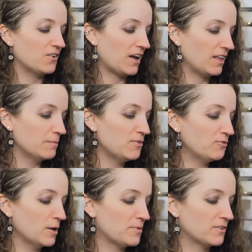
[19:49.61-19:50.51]
Okay, let me
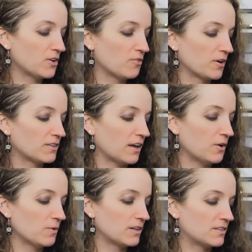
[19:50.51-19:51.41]
flip this over because I
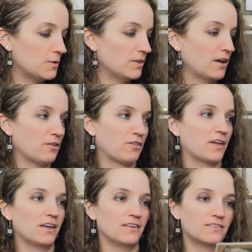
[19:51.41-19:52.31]
don't want to see what the other
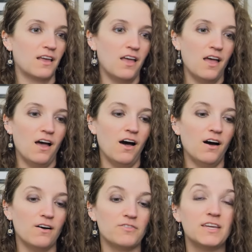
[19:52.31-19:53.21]
thing is,
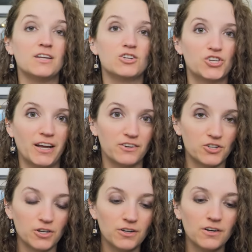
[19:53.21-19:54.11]
of the
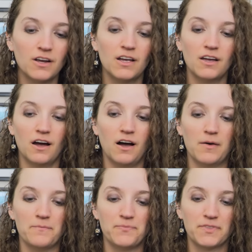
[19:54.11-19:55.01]
Enchanter,
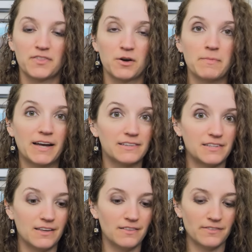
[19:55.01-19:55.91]
their
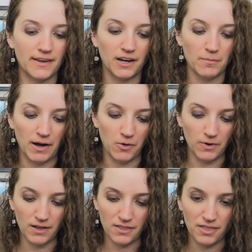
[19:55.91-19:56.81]
magazine that they come out
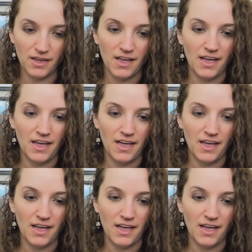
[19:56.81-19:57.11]
with.